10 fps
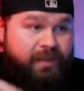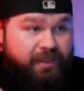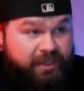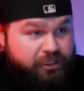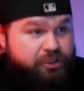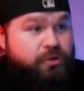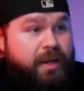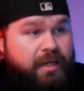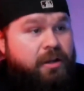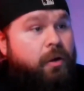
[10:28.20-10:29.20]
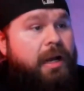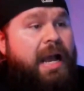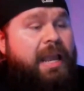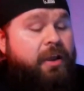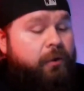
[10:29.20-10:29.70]
This train in
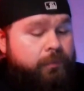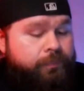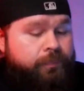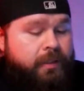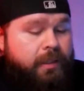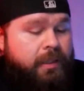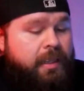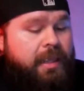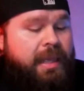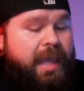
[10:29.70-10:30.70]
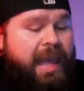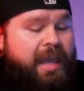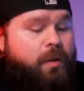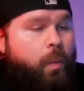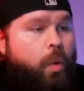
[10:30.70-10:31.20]
Ohio
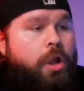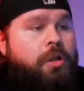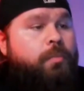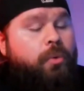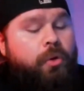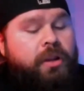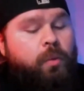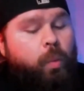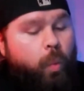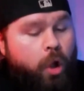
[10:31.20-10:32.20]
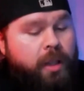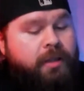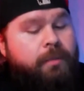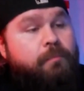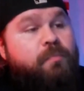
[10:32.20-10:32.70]
had
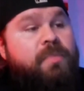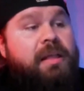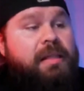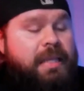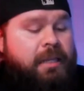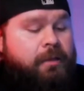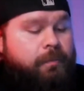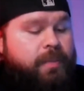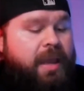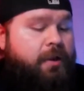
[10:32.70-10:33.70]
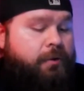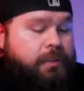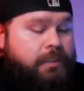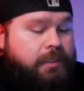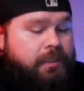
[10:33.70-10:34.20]
1.1 million
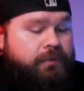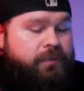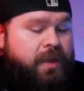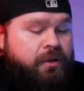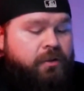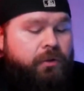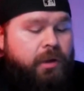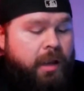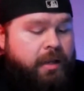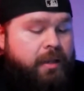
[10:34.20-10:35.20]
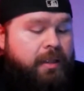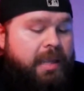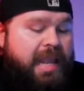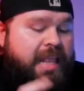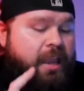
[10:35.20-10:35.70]
pounds of vinyl chloride,
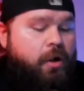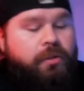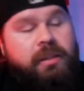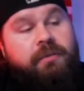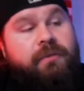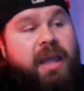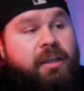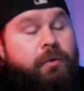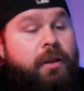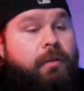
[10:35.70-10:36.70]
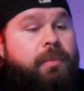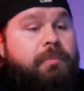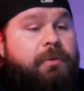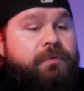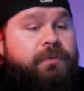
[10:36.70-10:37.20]
and they only evacuated
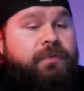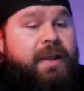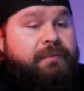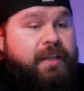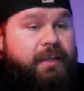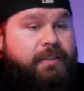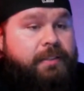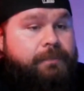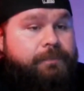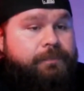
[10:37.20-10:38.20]
people for 5 days.